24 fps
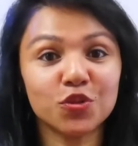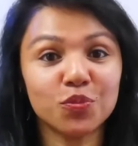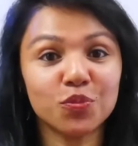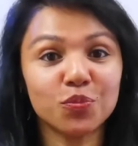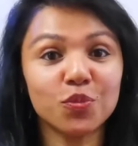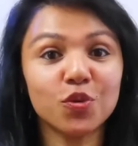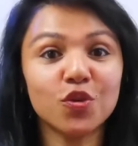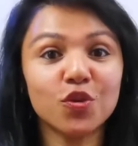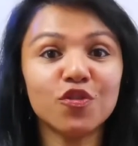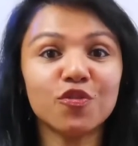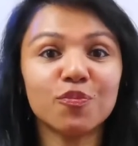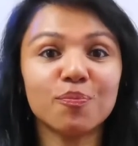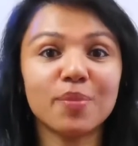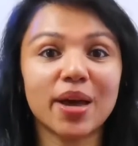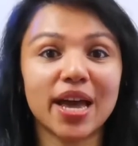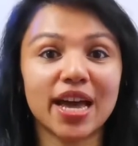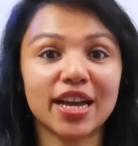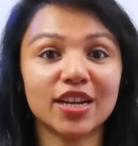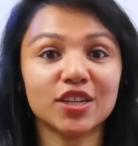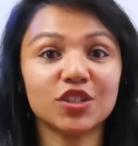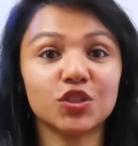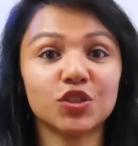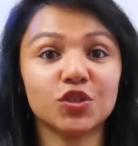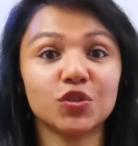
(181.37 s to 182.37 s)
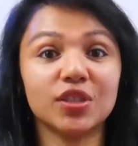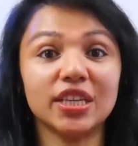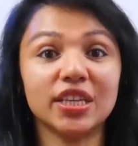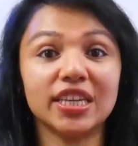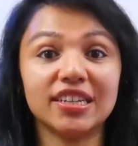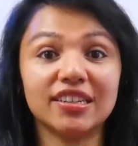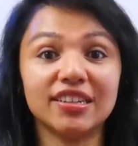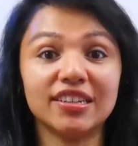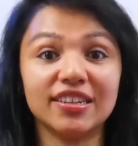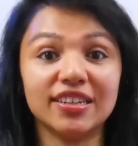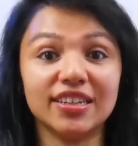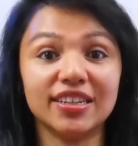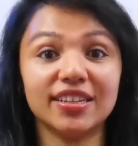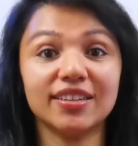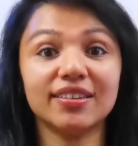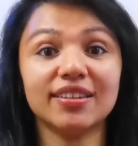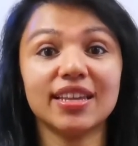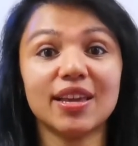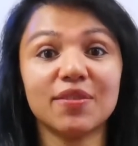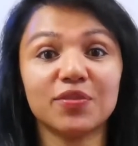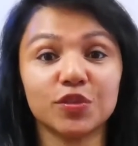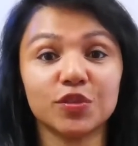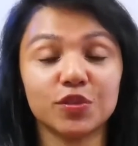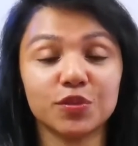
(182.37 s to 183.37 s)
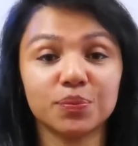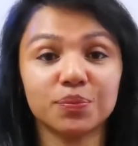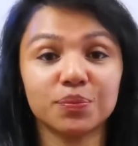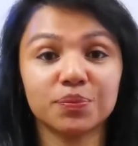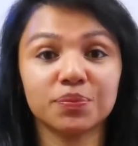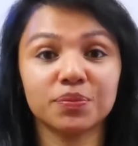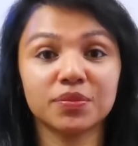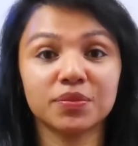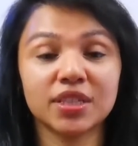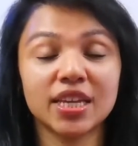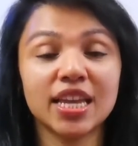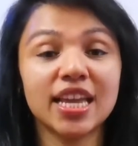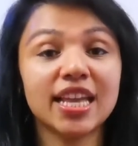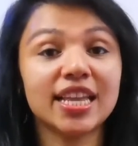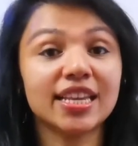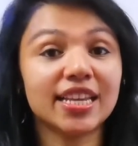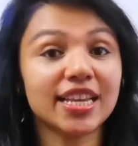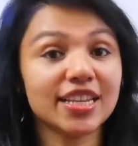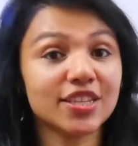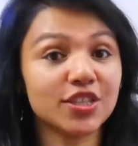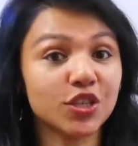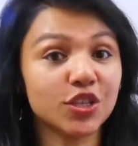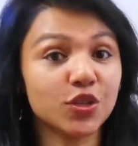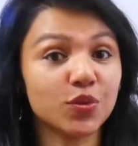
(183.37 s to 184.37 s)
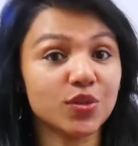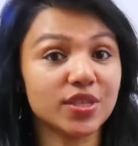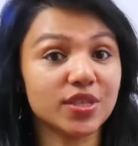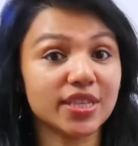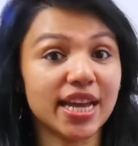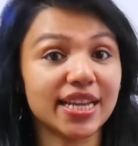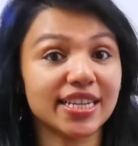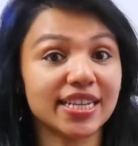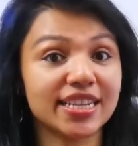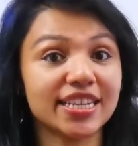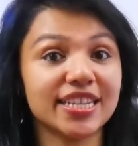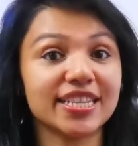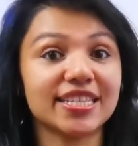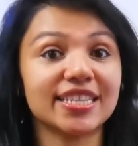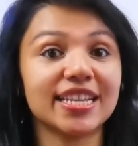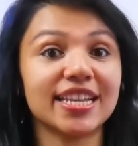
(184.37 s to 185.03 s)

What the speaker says: to move back to the earlier level. Let's use that in a